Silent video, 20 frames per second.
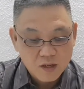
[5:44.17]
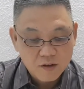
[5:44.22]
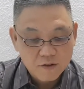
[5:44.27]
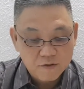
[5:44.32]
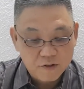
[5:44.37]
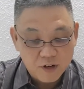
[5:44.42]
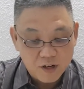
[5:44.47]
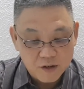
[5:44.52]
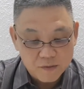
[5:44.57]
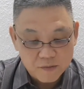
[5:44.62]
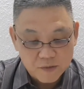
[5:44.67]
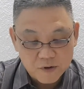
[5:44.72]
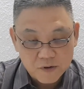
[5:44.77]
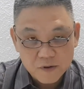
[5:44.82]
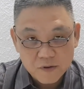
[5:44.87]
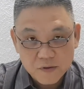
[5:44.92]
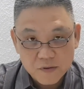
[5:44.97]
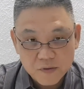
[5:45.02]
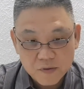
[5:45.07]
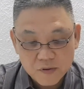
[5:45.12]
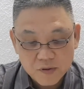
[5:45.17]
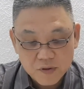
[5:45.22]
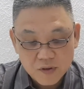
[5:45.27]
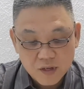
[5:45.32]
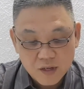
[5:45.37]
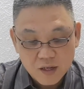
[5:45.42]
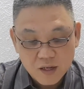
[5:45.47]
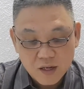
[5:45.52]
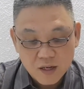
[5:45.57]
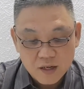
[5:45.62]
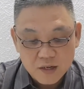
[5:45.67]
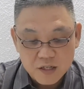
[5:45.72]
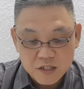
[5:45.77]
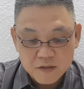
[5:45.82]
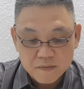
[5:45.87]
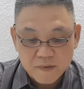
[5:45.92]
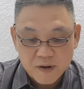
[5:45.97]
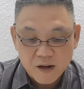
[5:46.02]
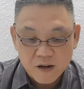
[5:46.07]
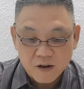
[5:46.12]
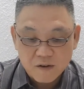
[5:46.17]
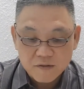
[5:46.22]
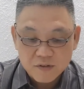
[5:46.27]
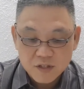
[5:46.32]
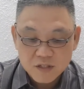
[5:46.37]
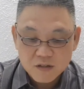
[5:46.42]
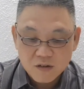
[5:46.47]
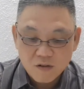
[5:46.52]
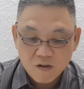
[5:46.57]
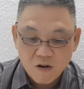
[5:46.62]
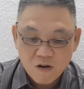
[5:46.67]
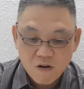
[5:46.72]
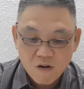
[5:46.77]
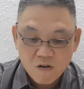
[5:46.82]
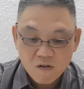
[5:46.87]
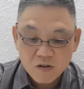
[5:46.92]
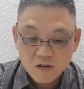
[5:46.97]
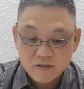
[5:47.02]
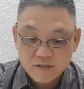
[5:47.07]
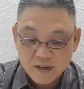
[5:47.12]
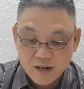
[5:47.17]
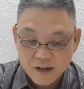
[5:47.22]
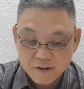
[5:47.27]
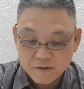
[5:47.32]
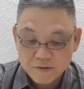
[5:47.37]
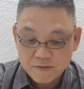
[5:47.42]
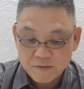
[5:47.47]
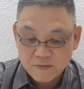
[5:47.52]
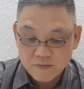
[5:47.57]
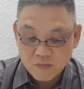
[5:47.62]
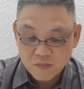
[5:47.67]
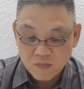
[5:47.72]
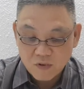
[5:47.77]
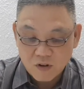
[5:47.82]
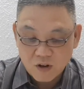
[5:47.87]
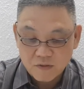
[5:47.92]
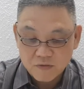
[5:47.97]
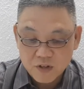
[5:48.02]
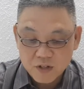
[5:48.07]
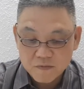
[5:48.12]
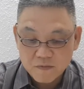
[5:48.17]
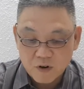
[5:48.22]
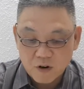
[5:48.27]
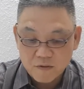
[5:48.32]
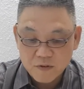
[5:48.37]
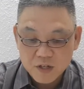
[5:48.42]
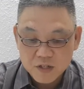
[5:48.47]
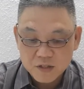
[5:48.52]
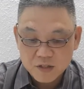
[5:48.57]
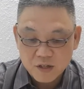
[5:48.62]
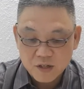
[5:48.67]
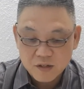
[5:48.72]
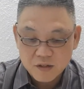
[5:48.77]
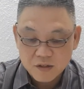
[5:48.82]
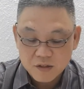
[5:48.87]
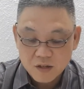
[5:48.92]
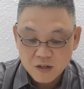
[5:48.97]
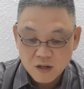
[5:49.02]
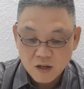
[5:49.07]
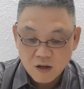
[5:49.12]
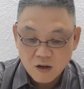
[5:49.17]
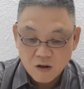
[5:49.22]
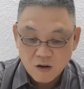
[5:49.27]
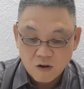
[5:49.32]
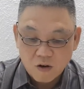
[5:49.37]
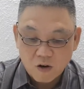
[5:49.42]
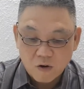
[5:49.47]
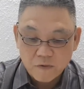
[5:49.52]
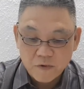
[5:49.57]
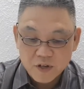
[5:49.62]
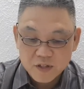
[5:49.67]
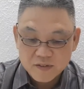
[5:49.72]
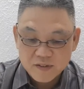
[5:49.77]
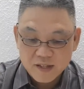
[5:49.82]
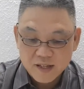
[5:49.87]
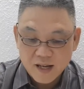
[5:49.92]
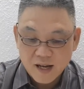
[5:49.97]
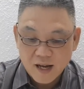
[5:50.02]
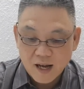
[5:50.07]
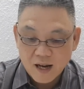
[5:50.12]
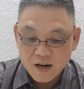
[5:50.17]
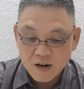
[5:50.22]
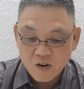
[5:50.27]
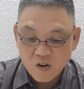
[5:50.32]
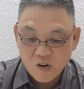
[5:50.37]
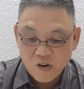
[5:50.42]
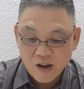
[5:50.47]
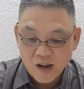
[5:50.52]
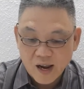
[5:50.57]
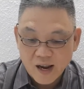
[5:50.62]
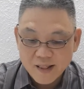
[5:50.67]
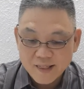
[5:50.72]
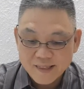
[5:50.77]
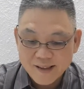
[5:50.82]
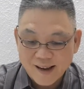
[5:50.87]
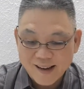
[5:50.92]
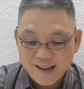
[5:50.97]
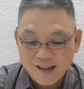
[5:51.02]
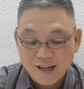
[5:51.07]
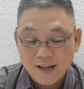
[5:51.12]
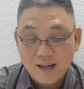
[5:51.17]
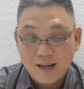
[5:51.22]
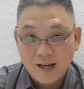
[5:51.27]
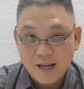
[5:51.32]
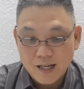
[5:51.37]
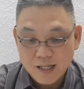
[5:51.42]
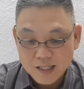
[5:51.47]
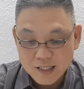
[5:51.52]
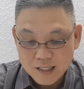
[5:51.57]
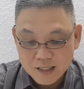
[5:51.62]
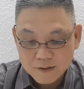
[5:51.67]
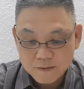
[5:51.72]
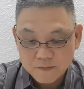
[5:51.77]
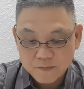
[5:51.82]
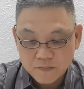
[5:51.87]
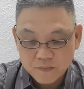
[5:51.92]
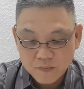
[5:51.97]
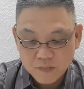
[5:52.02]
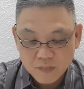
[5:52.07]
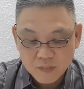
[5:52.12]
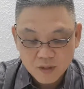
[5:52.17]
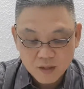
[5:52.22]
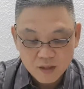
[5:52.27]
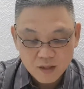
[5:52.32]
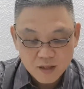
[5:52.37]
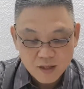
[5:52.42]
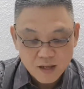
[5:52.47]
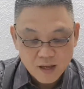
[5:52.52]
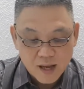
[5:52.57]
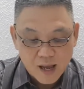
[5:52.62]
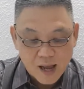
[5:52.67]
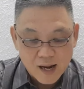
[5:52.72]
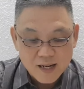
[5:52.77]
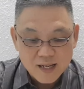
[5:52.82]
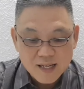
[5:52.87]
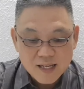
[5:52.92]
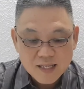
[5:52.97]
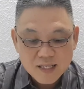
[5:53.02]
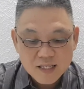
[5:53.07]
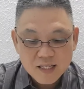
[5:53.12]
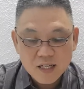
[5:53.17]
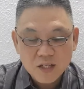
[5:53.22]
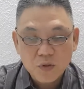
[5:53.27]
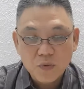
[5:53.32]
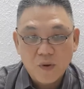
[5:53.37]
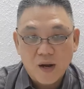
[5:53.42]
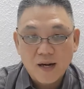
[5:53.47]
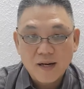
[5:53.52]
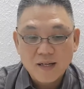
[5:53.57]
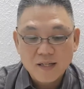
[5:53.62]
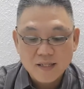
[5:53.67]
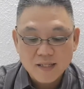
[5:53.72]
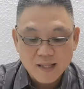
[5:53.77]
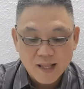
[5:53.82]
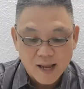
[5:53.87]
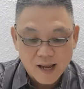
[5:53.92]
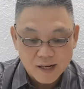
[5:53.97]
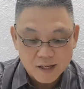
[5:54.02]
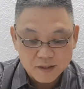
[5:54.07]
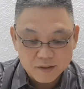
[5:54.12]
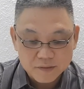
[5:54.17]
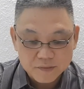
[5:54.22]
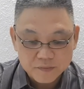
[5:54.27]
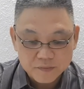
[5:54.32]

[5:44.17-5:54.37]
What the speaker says: Furthermore, despite of this long draft of this provision, obviously are not entirely clear and easy to understand.